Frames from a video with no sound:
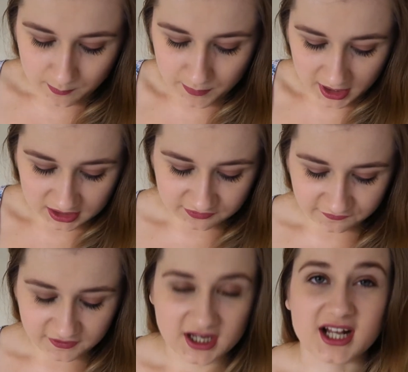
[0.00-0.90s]
But
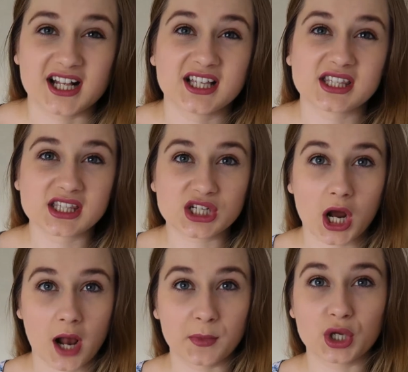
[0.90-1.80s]
first, first,
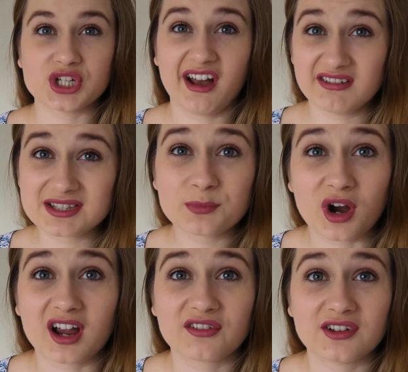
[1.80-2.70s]
I'm going to have some
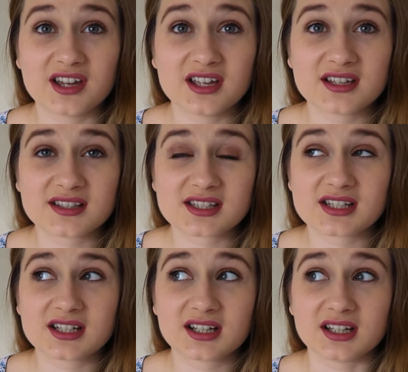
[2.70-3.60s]

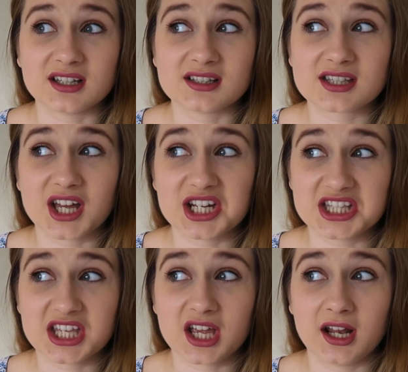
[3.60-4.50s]
breakfast because I
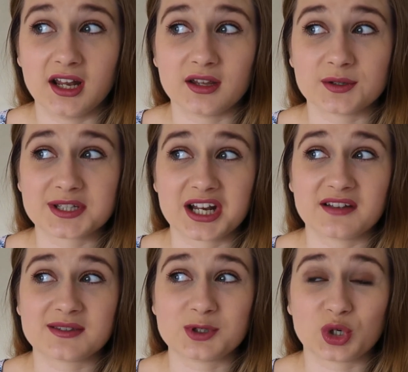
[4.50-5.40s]
did say earlier that I was going to
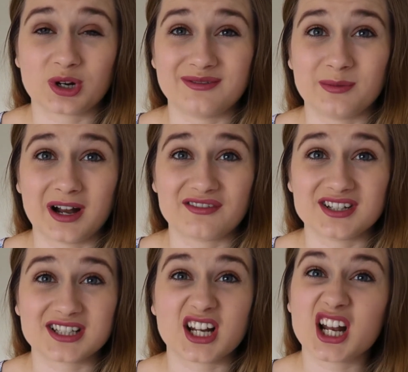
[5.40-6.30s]
have some chocolate for
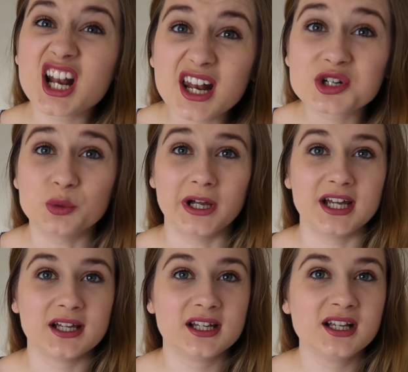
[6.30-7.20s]
breakfast. I had a little
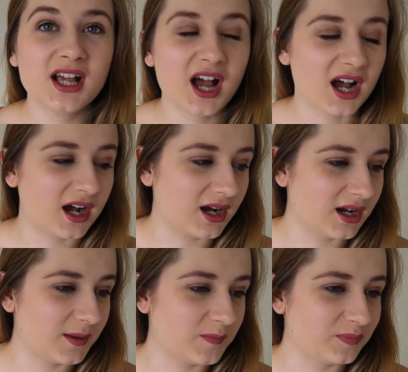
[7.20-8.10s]
bit,
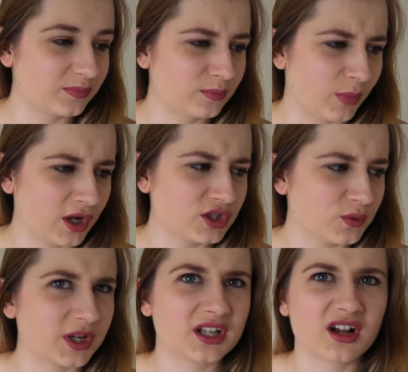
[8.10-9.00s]
but I do
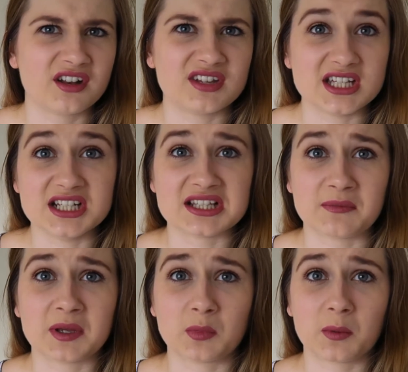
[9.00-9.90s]
want to kind of eat
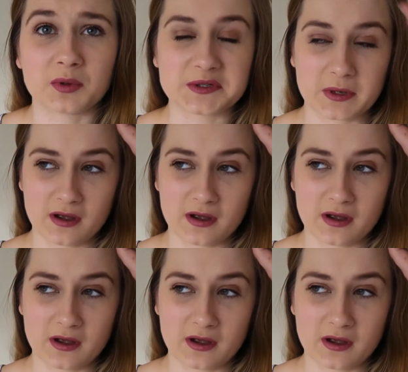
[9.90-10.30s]
something proper as well.